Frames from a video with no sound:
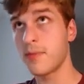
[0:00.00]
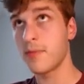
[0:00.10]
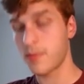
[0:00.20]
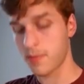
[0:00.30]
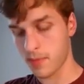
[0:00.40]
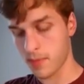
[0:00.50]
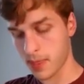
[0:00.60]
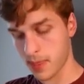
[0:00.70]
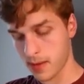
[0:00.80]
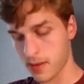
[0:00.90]

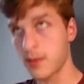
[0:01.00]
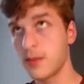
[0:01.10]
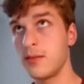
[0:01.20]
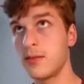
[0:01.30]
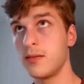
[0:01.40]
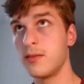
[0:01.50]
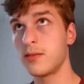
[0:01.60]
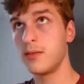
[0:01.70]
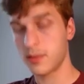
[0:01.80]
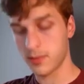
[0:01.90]

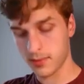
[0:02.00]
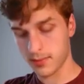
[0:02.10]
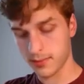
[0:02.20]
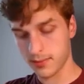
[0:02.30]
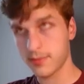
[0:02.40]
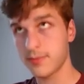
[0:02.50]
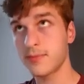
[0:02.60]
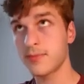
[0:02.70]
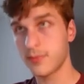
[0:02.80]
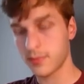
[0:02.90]

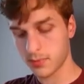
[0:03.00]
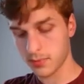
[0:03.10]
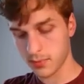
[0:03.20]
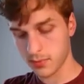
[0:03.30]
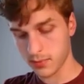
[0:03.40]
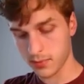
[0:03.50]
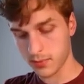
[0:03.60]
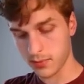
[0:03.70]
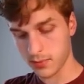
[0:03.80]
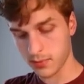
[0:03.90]

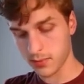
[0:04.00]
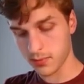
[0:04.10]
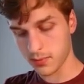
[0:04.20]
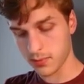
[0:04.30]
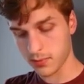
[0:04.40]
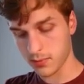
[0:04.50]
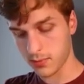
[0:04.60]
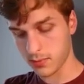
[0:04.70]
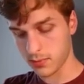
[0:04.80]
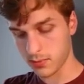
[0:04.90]

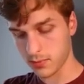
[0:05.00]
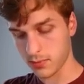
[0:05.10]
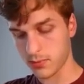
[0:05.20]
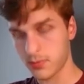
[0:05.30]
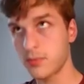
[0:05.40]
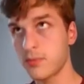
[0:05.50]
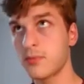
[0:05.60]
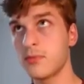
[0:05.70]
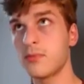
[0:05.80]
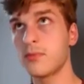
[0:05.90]

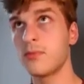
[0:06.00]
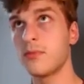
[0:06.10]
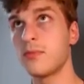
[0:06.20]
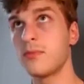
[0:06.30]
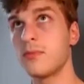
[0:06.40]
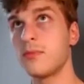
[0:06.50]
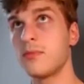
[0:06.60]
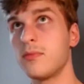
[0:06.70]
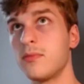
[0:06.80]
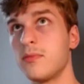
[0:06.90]

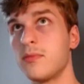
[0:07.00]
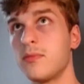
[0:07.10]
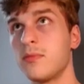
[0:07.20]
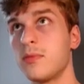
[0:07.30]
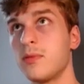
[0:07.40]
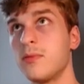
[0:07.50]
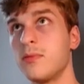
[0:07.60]
(no one is talking)